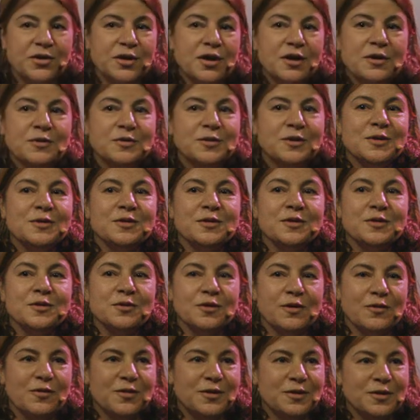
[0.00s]
thousands
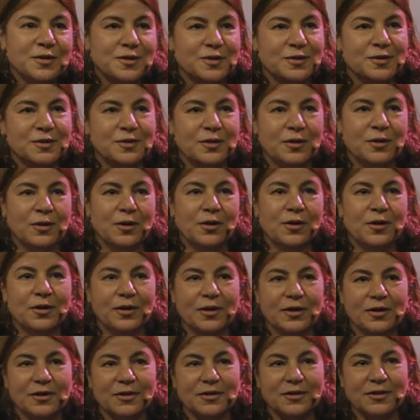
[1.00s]
of this
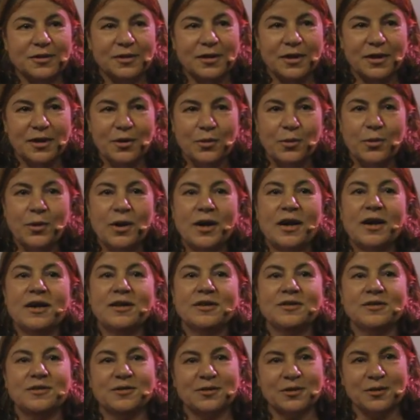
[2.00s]
long
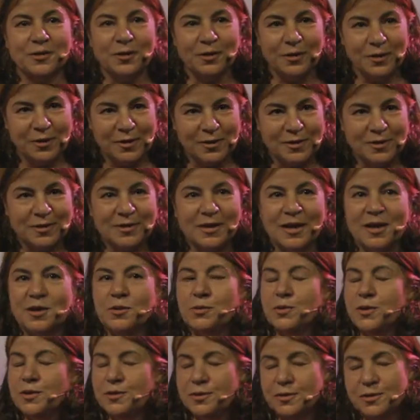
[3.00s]
white clothes,
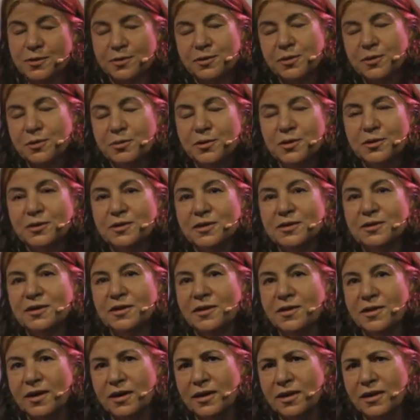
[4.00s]
and we distributed
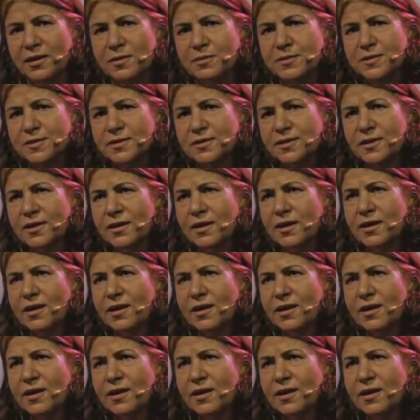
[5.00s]
in the camps.